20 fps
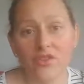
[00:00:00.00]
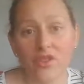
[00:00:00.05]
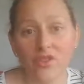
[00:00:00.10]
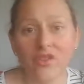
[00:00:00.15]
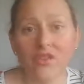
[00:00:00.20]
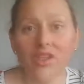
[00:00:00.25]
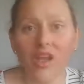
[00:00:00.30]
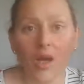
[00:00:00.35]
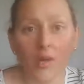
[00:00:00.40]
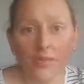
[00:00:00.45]

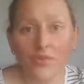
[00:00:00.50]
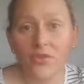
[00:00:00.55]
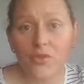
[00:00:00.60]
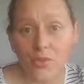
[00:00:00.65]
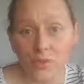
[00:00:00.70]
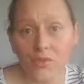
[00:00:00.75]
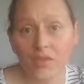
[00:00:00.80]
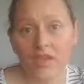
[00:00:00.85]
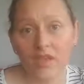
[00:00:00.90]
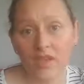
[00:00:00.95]
Just come
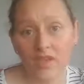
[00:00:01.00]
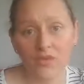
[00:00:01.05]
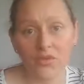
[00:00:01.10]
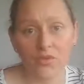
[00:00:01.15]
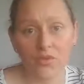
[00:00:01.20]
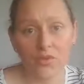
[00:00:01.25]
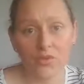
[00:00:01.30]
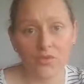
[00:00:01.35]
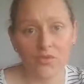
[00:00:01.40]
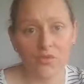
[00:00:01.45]
to me
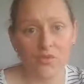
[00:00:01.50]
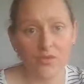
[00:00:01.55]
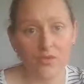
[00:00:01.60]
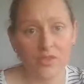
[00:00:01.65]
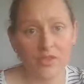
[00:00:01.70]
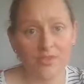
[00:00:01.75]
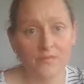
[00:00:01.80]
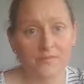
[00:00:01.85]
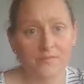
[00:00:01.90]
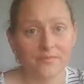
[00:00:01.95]
and talk to
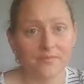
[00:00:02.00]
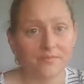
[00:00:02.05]
me.